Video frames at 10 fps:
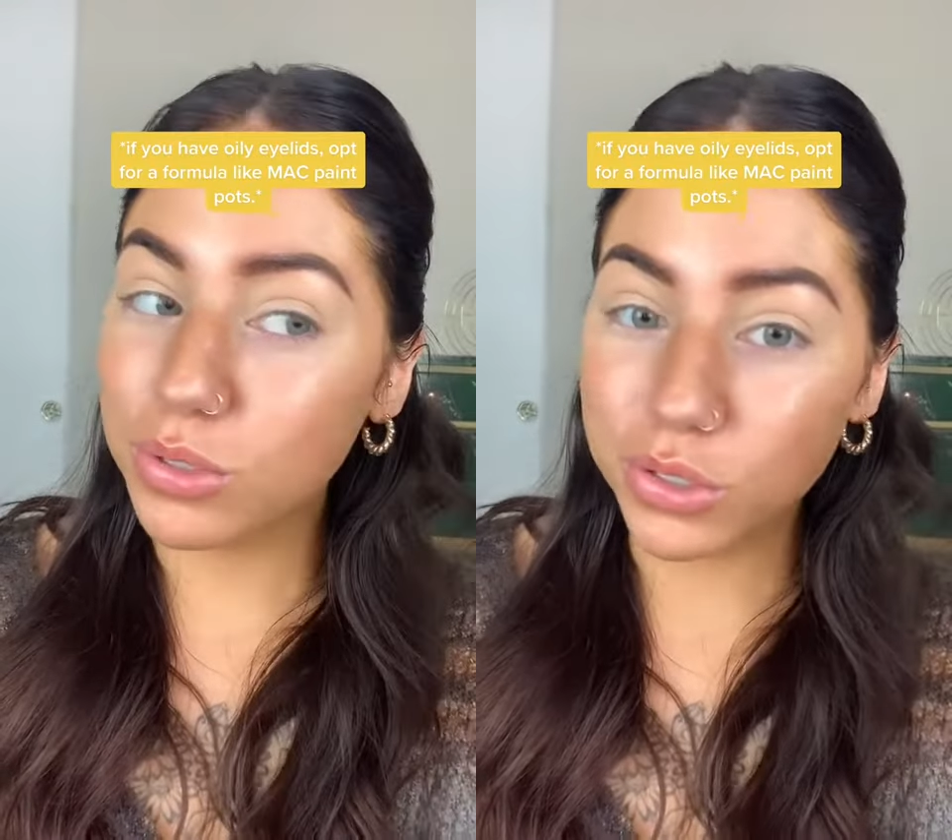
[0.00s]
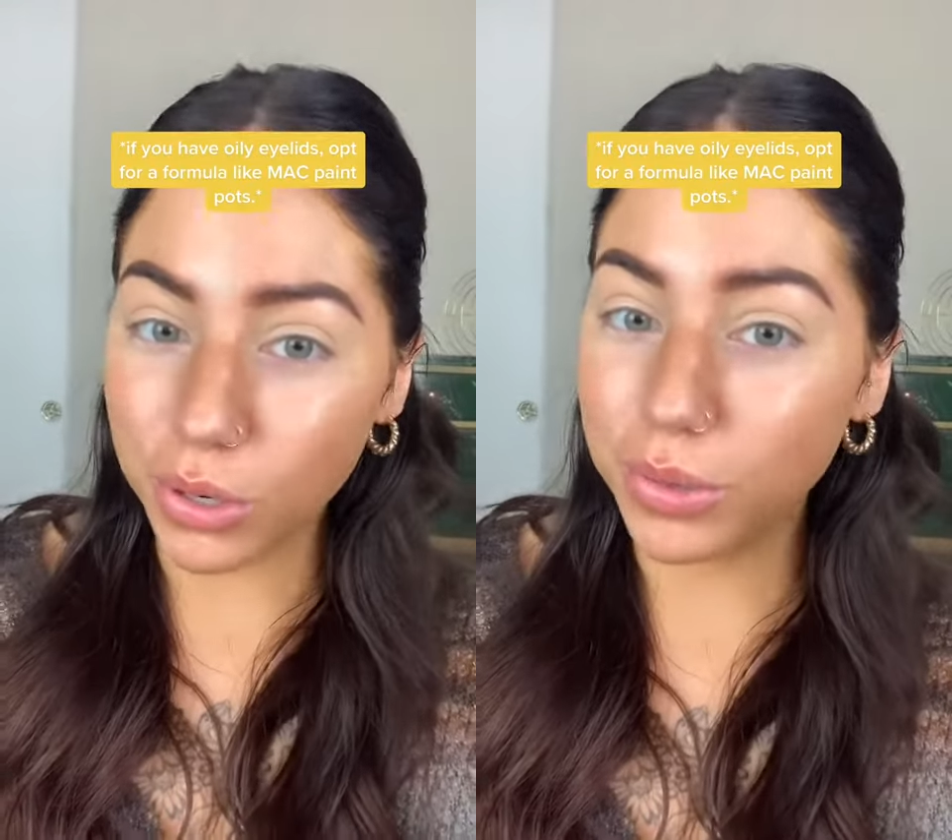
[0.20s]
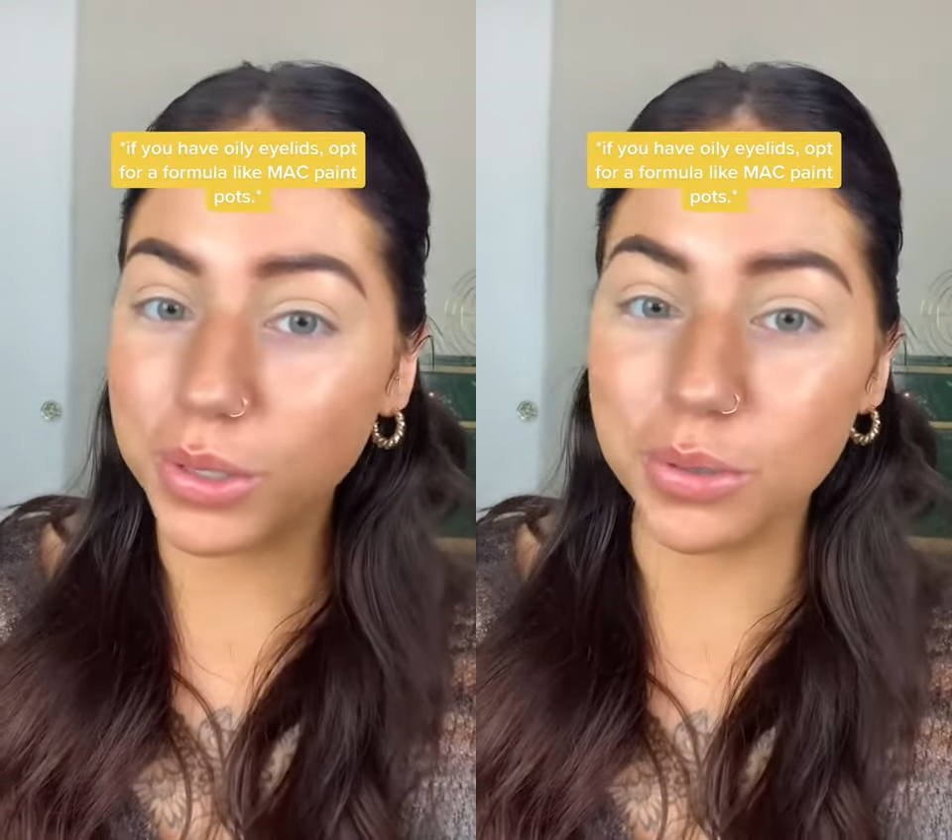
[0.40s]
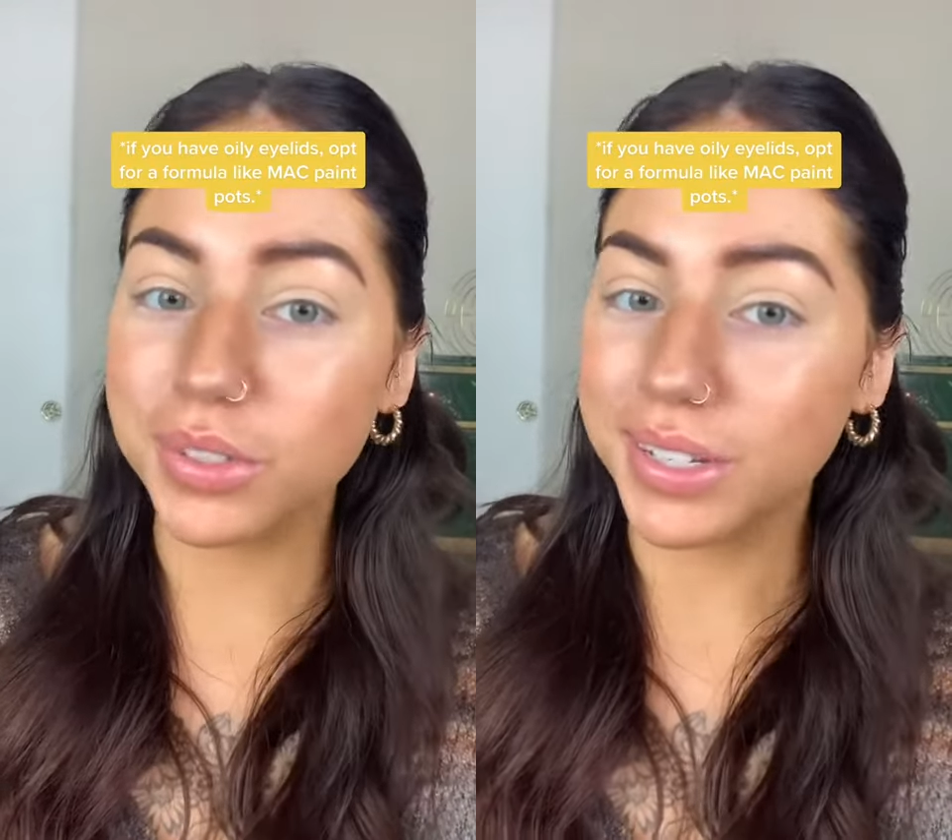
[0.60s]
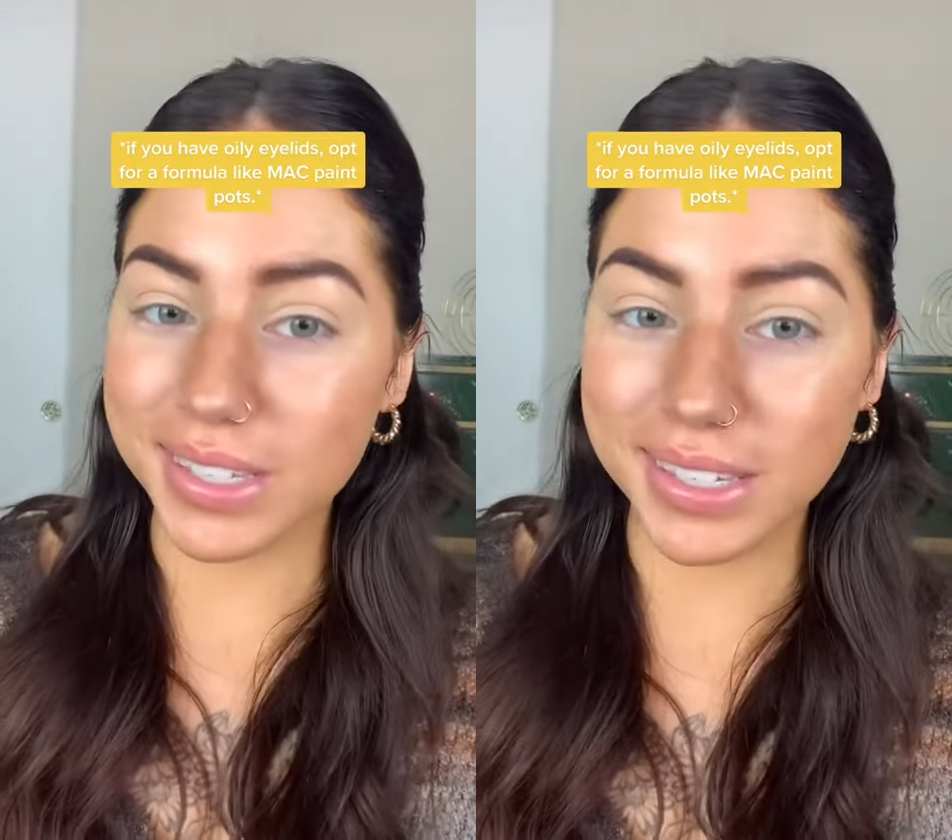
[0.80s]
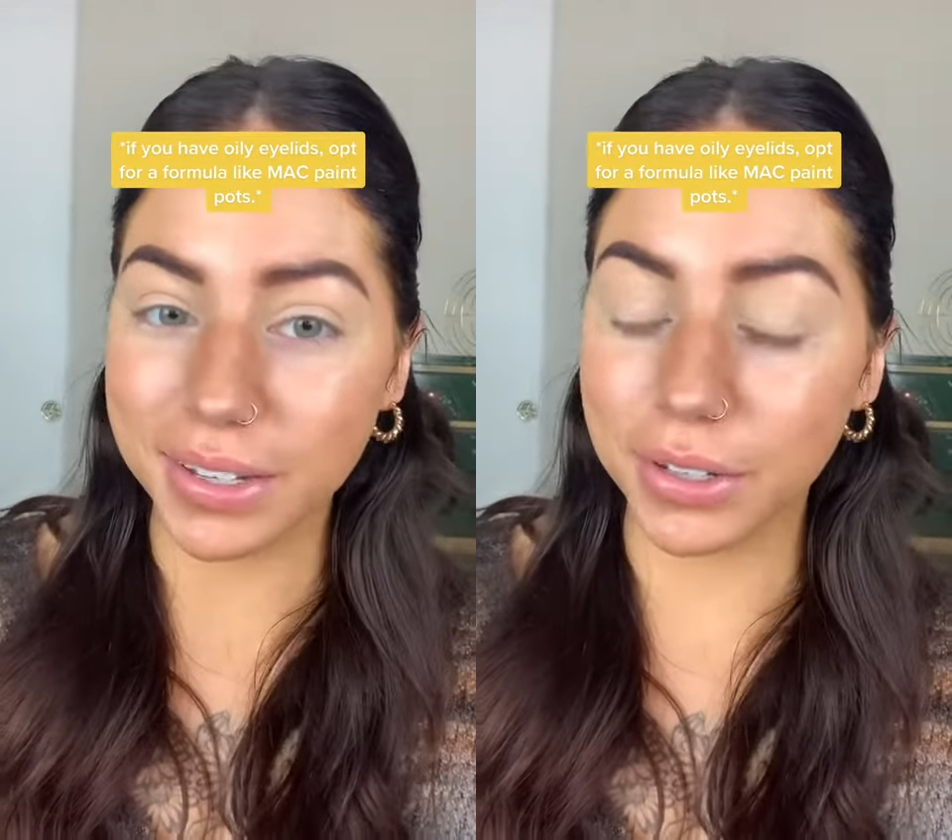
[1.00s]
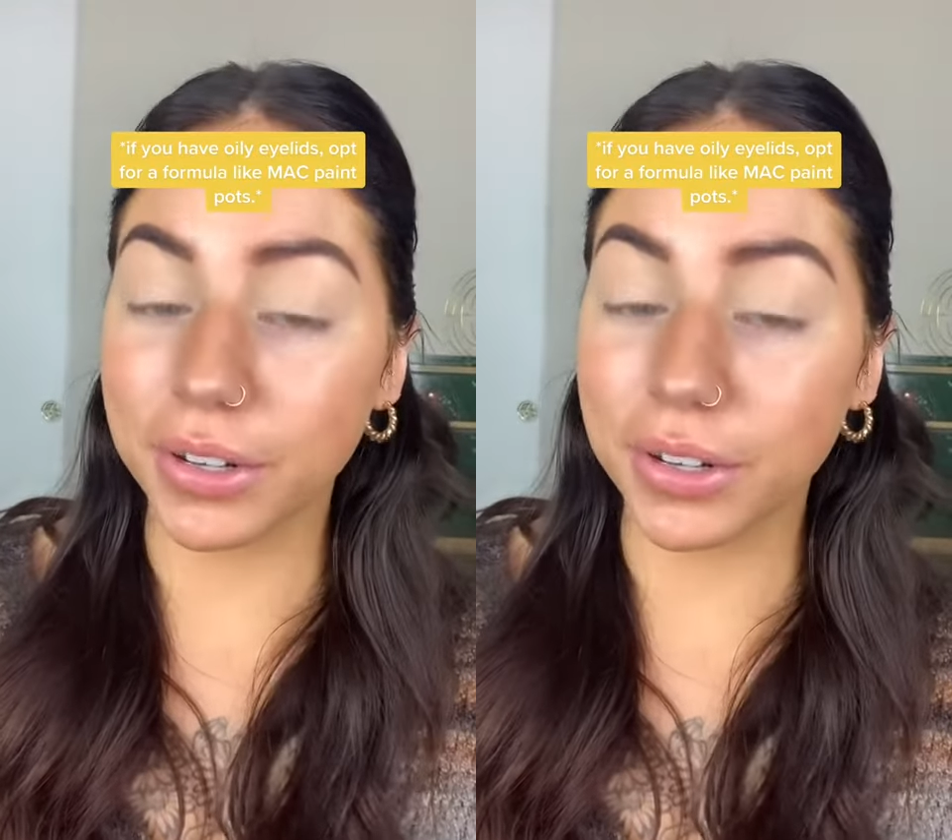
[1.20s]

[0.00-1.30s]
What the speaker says: don't use concealer,